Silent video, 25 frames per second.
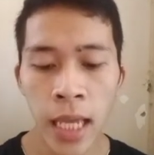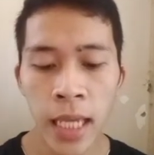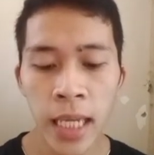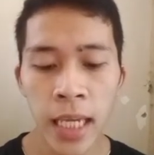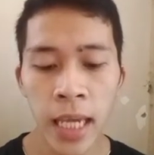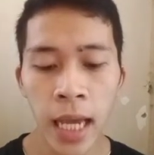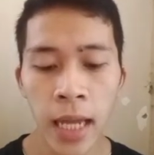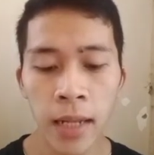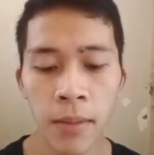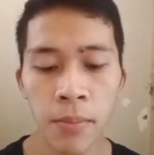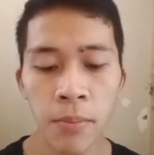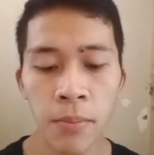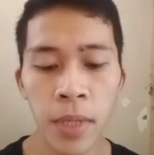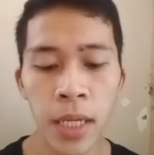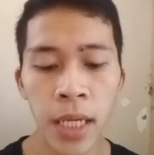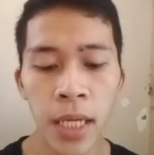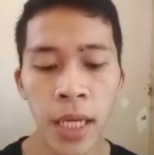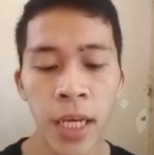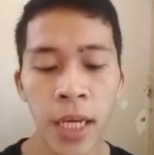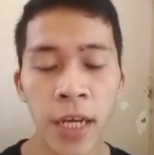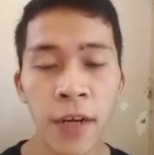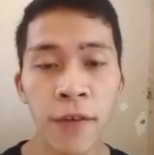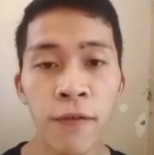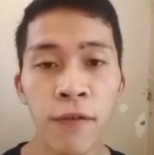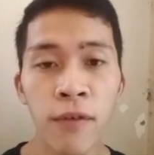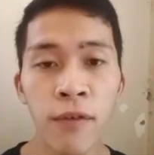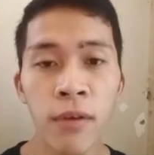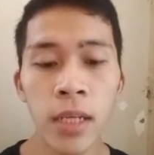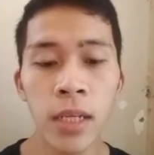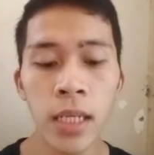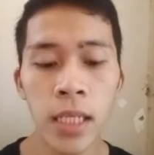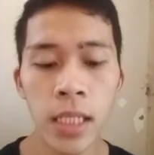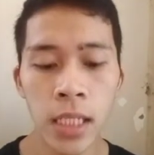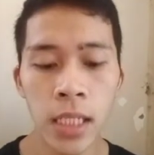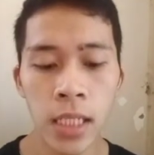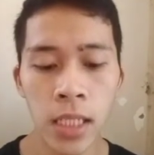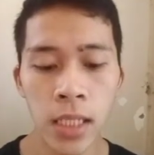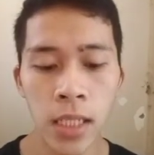can be
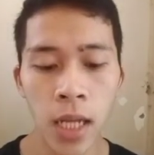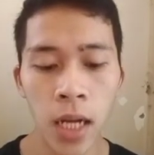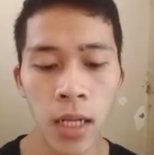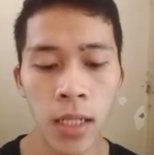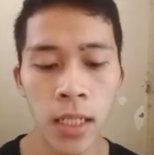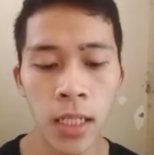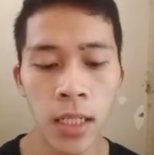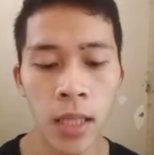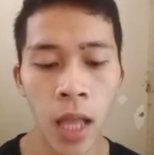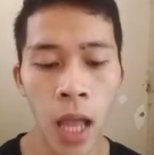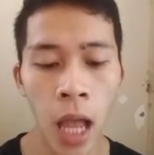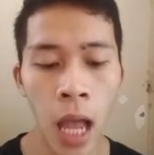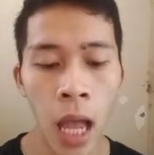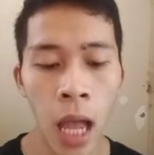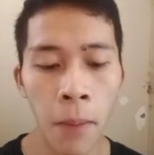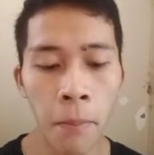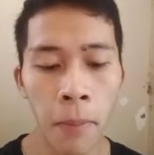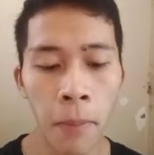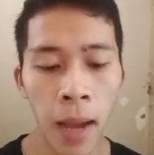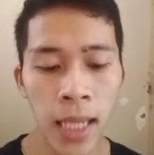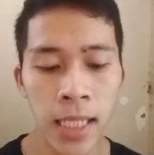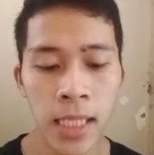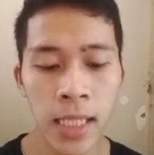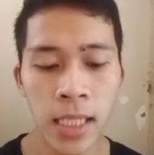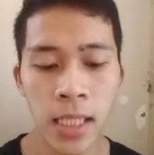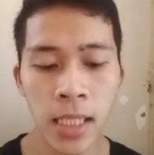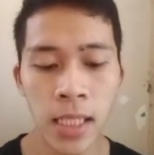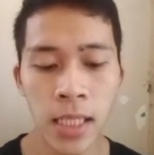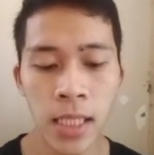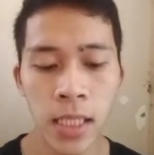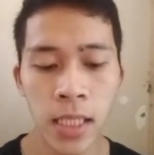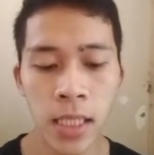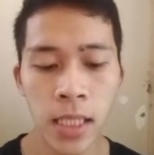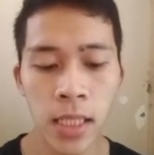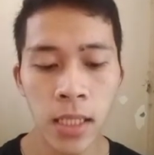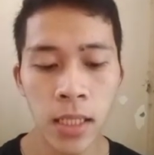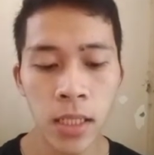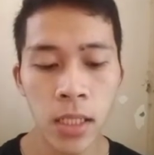carefully studied by
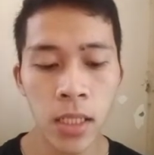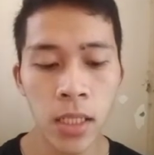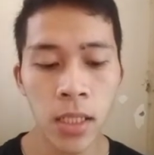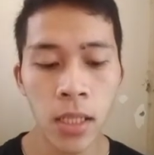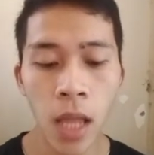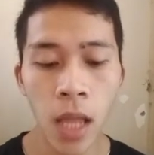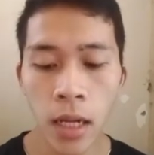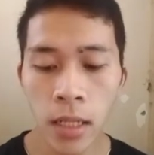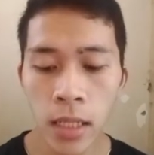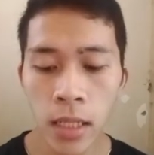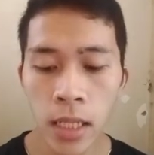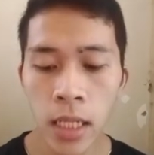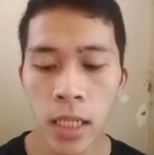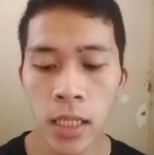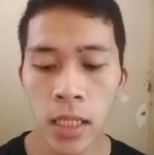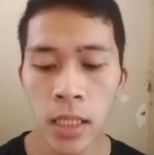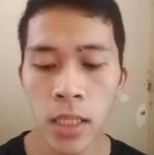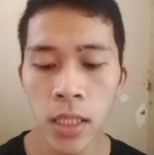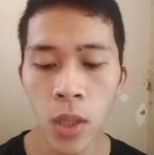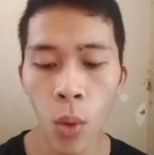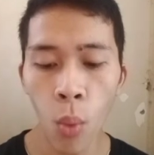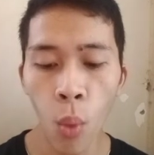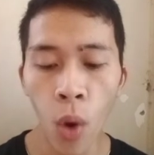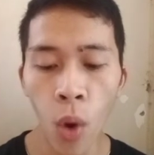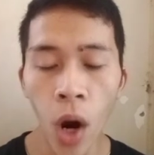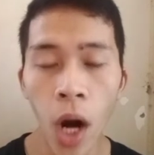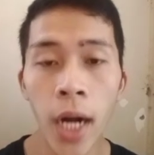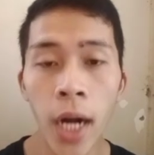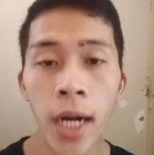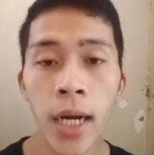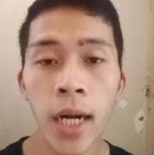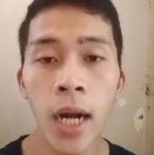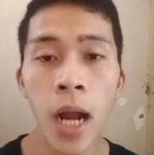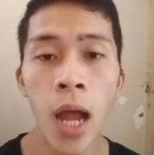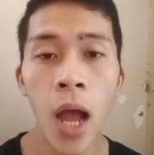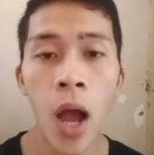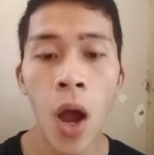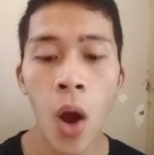studying the war,
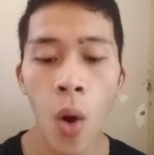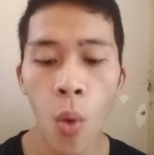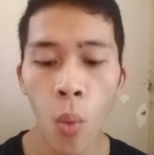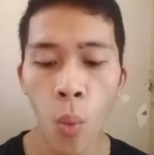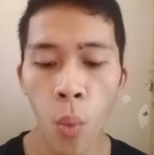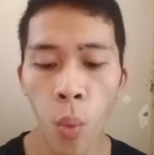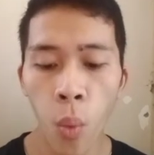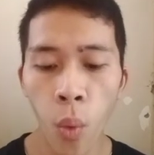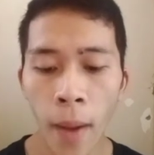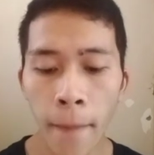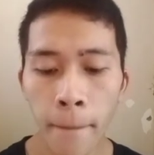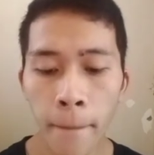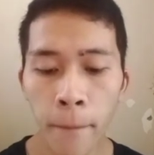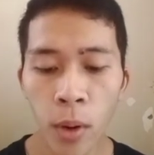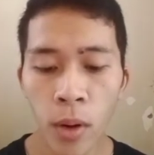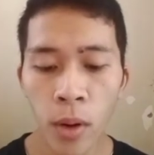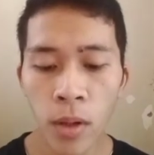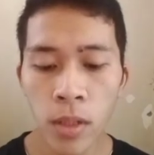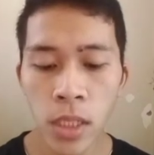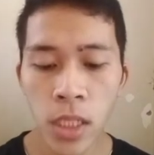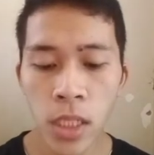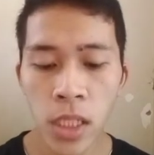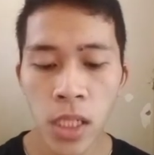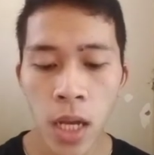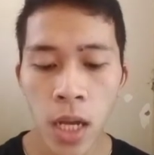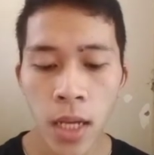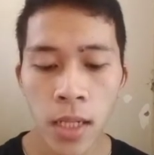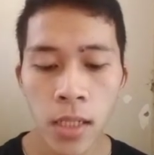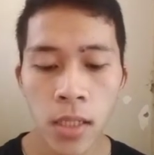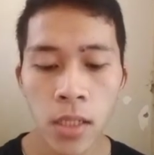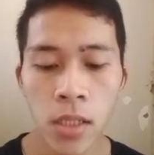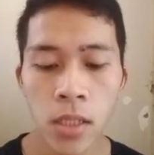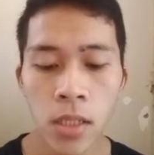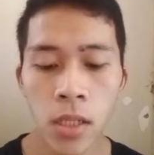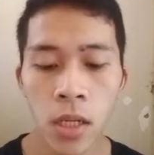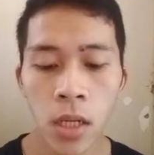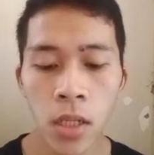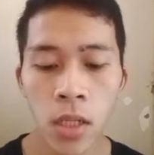weapons,
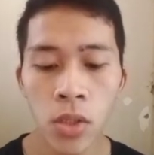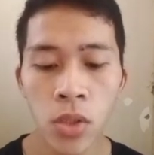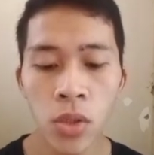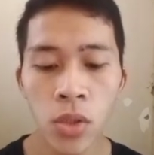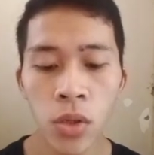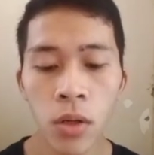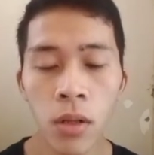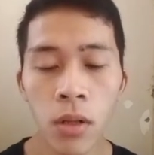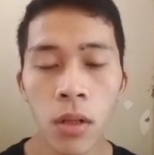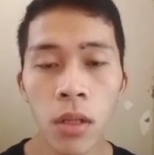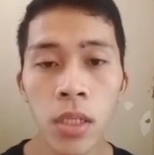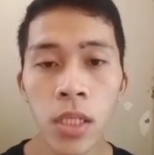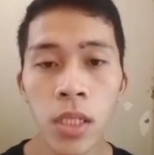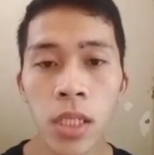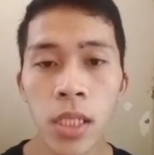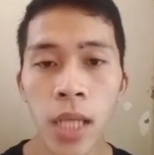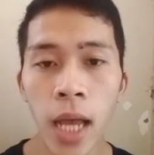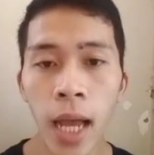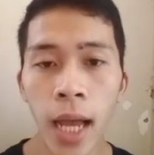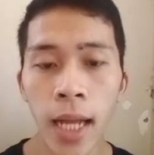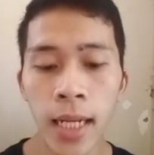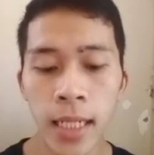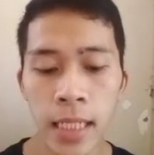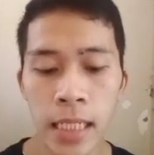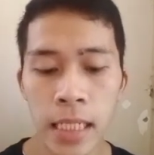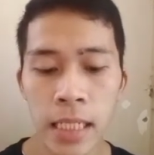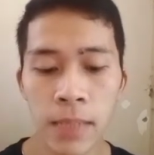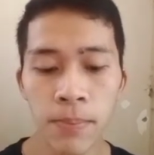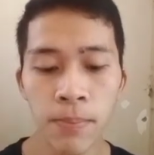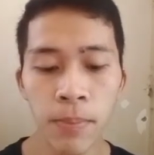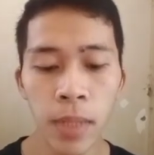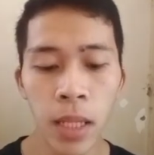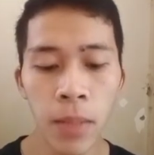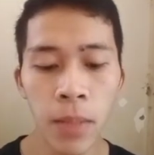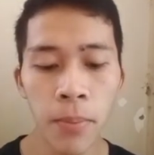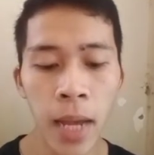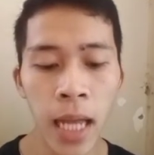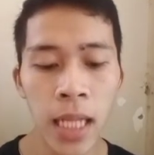tools, and
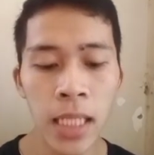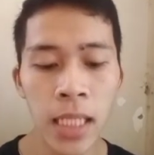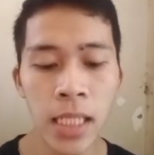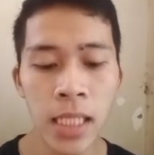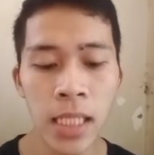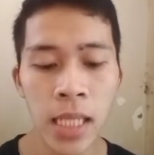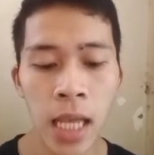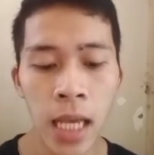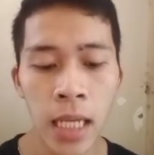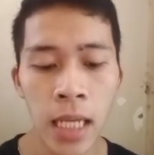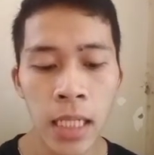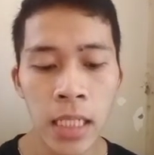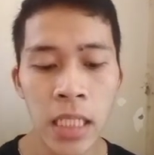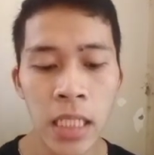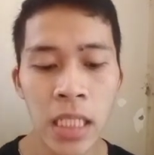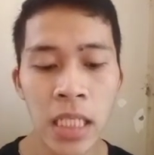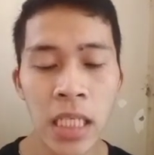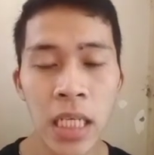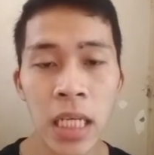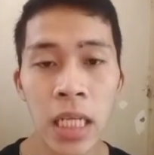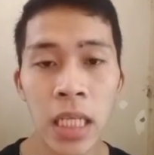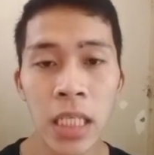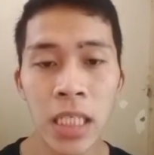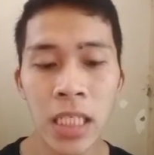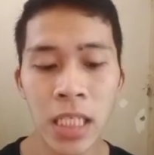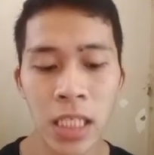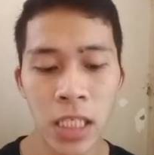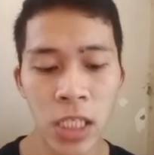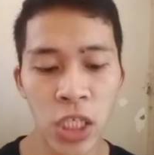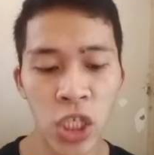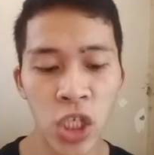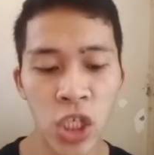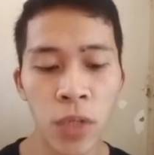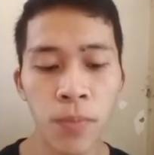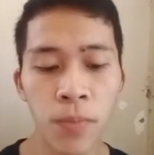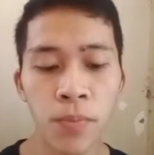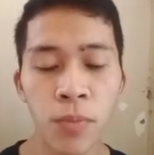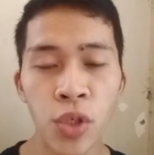implements, seal
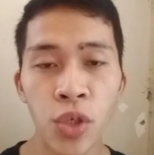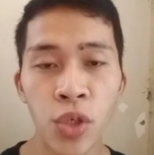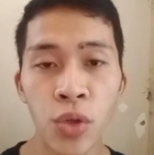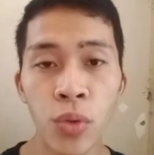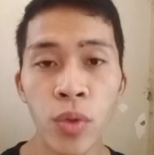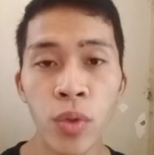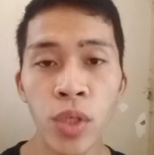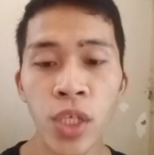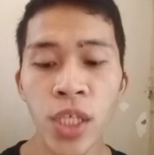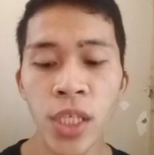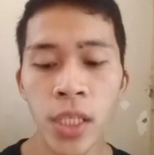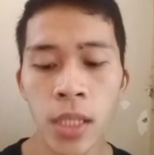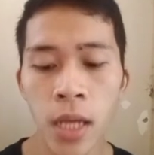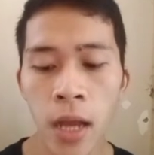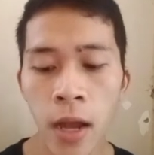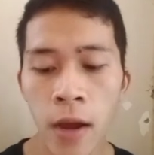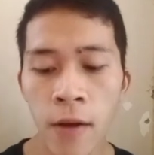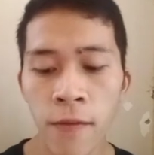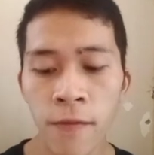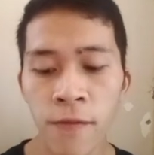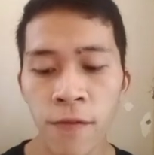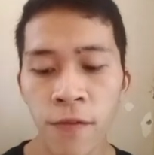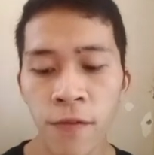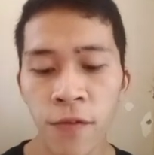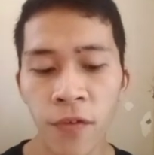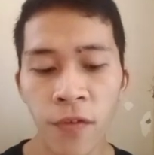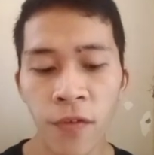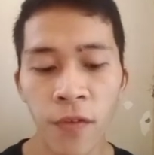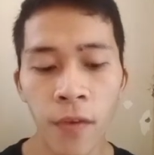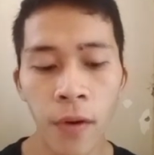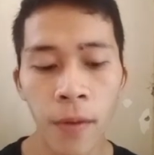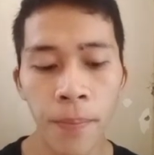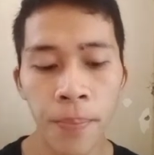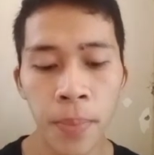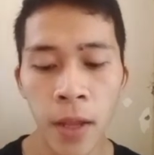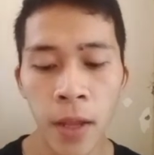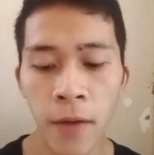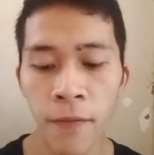sculptures
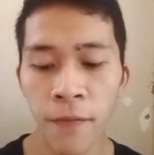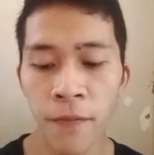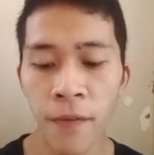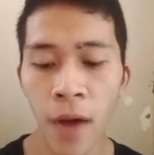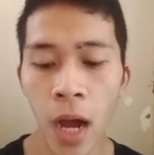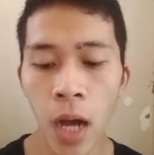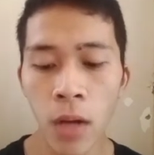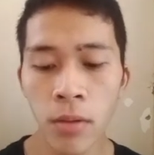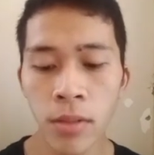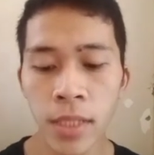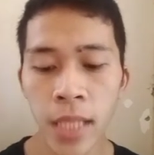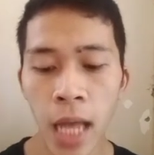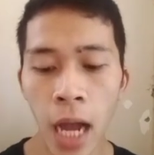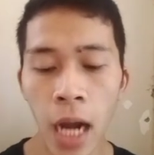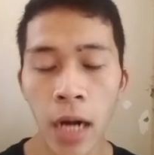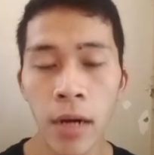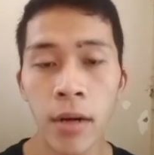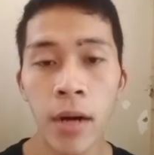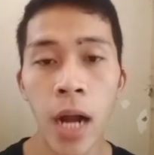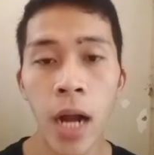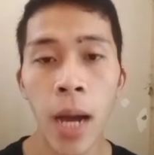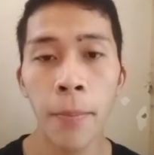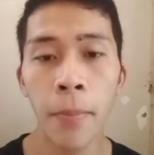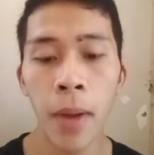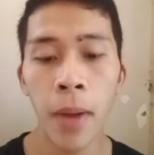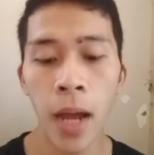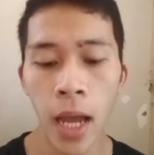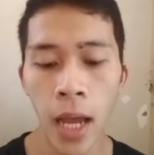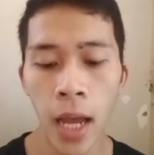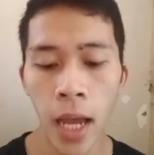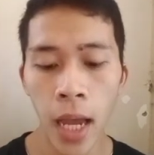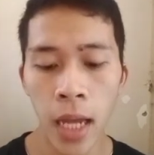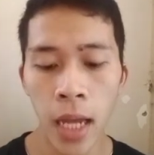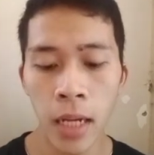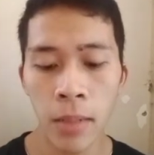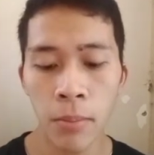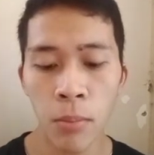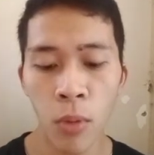found in Harappa
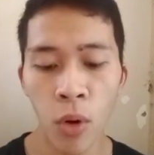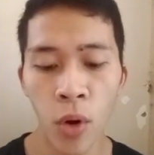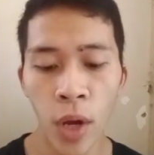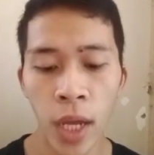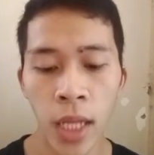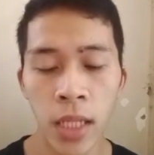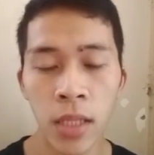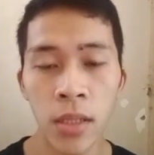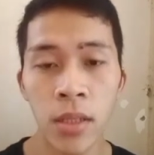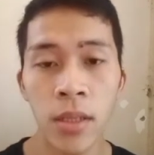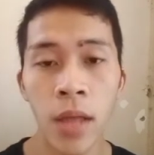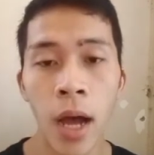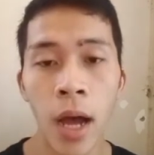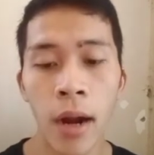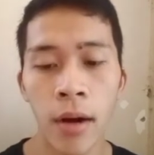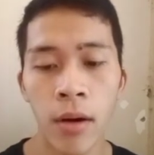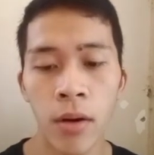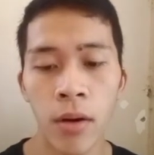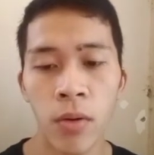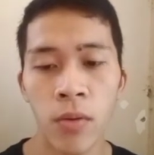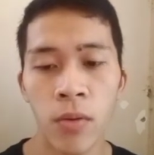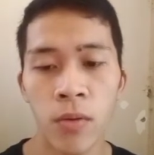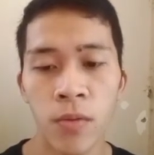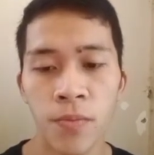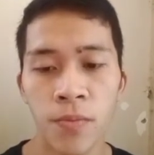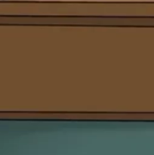and Mohenjo-daro.